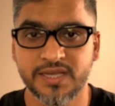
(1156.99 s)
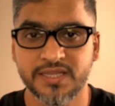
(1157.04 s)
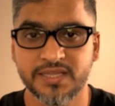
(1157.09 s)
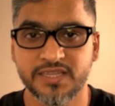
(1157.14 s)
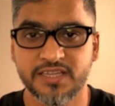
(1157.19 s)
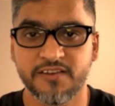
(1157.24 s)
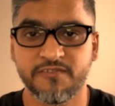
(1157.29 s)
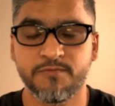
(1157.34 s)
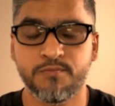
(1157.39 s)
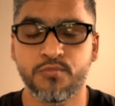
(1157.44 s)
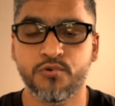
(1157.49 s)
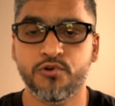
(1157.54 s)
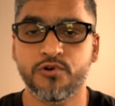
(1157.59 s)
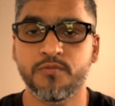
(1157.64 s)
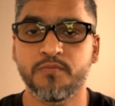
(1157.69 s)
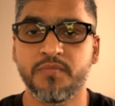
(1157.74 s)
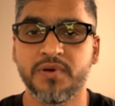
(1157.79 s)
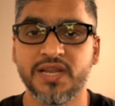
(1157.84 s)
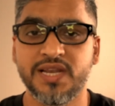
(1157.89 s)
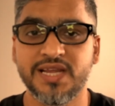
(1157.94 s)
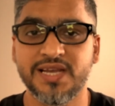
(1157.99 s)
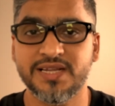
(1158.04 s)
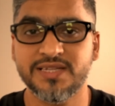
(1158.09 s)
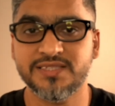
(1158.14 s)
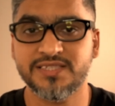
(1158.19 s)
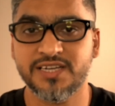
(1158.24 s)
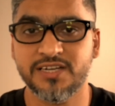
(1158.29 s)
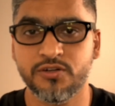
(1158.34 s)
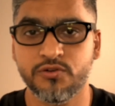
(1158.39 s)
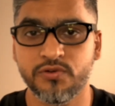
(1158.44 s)
They have poured
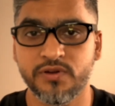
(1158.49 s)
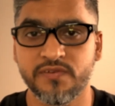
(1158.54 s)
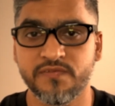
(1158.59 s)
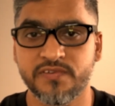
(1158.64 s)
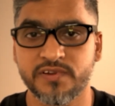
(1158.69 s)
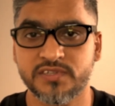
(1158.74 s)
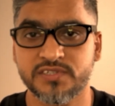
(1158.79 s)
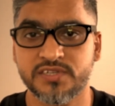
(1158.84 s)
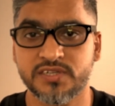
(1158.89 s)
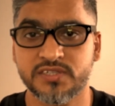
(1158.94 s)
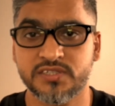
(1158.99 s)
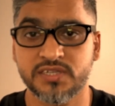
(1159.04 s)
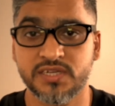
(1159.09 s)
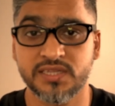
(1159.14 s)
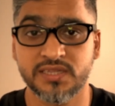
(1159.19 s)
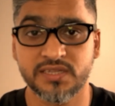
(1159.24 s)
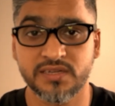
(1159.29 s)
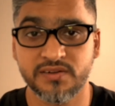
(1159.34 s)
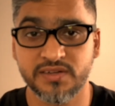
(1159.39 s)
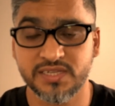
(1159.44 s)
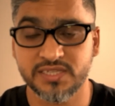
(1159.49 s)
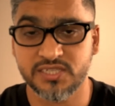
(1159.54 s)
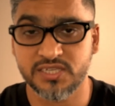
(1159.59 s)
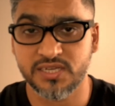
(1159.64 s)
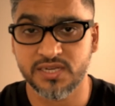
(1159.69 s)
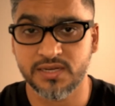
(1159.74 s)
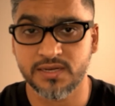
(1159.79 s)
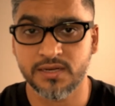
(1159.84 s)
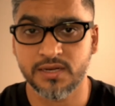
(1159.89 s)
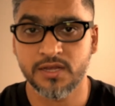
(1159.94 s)
billions into infrastructure in the
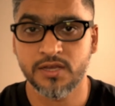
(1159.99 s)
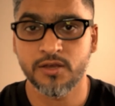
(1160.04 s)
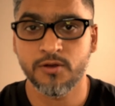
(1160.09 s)
region,